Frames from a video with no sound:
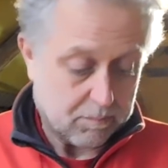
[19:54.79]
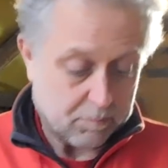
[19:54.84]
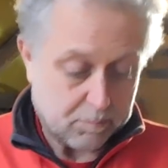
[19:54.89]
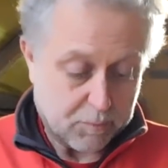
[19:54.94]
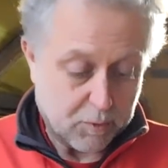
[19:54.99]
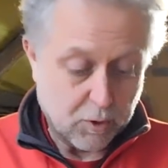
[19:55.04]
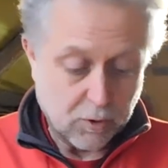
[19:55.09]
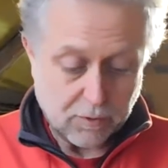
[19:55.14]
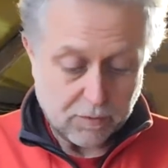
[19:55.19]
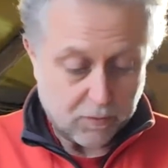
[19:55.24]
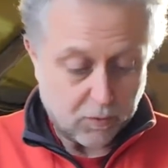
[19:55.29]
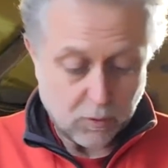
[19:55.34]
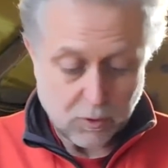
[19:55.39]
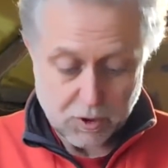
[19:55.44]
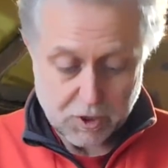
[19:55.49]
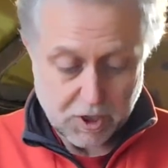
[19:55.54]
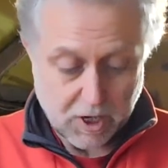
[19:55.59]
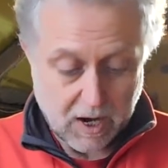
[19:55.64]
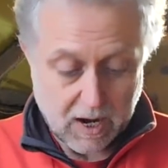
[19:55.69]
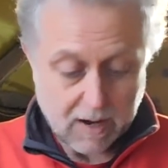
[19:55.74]
Beautiful and
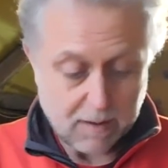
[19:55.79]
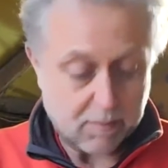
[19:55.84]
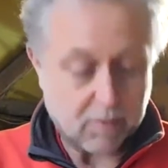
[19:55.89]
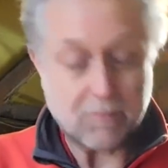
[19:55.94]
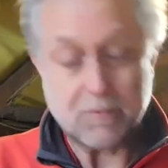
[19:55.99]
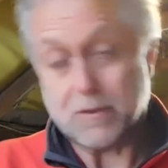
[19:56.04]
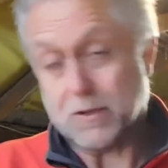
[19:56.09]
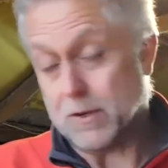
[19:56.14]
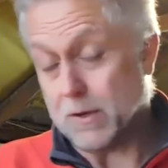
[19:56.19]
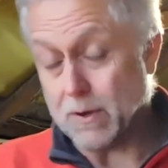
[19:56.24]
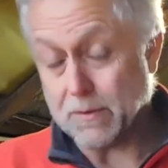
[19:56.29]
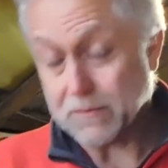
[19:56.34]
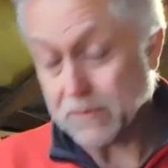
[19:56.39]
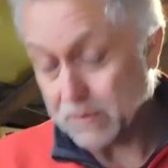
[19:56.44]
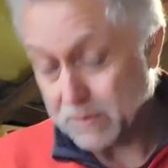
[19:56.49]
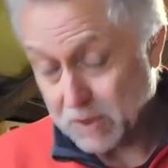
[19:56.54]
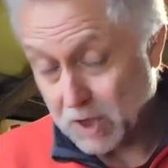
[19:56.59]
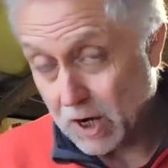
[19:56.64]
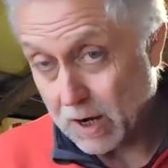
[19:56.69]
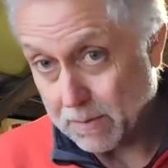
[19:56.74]
sharp. Obviously you have to
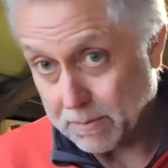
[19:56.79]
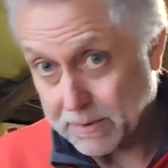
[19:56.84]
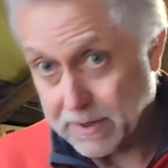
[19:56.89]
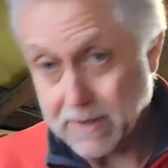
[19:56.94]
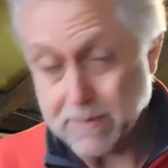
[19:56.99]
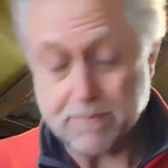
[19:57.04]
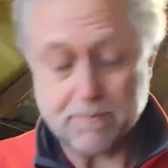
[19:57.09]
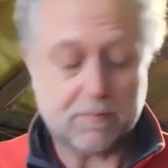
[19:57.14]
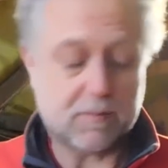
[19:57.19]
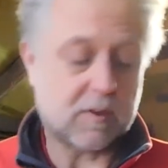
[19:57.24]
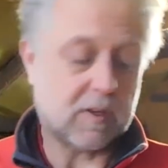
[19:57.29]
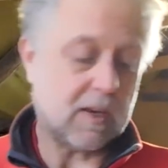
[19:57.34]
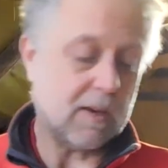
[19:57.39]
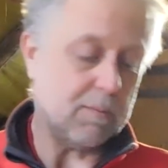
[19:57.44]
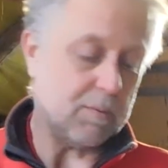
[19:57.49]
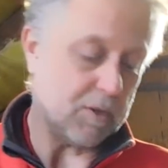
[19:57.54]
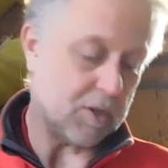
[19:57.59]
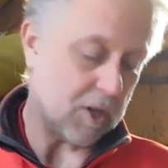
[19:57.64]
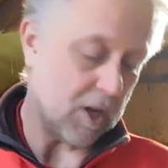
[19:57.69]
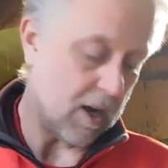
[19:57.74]
sharpen it to
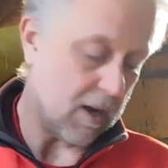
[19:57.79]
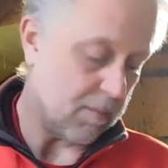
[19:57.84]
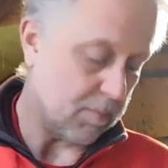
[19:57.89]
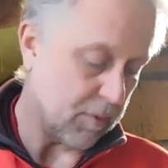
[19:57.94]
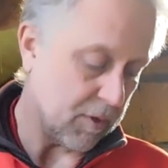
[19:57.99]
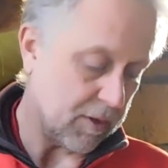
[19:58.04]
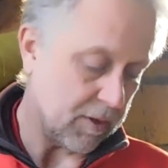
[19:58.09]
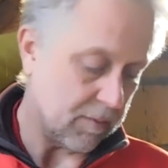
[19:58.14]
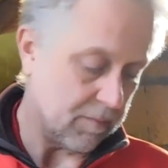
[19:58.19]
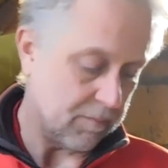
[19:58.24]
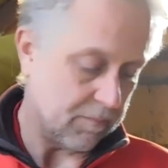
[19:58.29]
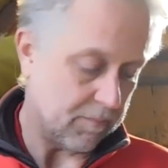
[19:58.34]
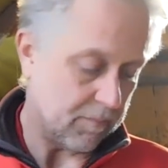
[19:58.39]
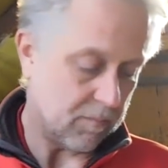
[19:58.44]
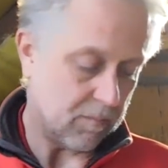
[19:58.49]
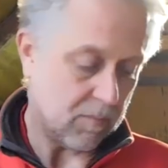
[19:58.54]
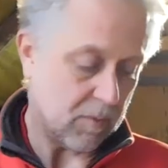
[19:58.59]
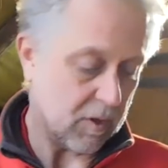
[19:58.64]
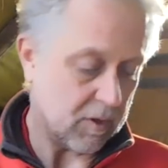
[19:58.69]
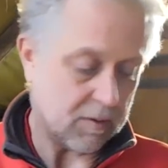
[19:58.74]
keep it sharp, but
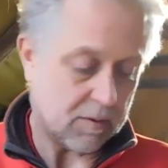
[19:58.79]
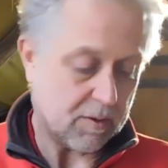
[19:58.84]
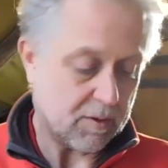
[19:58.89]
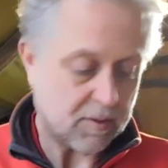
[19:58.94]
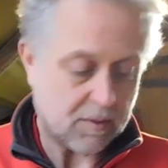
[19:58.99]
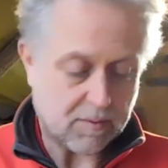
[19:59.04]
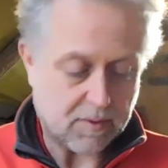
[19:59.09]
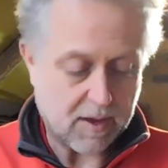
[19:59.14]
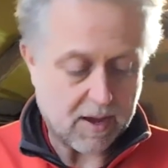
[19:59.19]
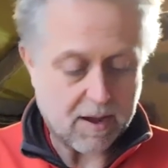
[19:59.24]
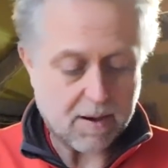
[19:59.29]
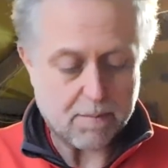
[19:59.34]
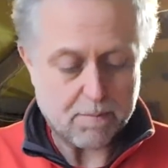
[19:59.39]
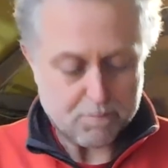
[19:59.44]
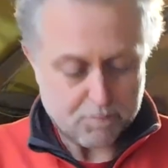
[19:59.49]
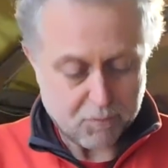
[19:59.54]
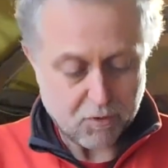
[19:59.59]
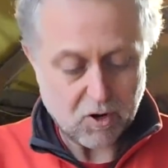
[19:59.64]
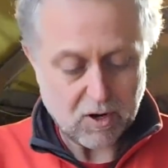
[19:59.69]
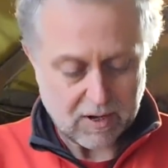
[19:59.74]
they are
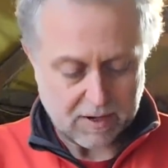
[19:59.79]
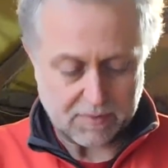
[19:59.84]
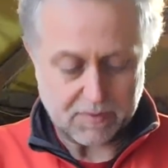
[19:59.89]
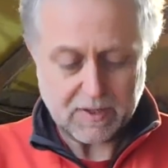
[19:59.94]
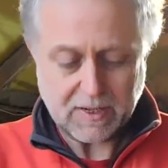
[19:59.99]
brilliant.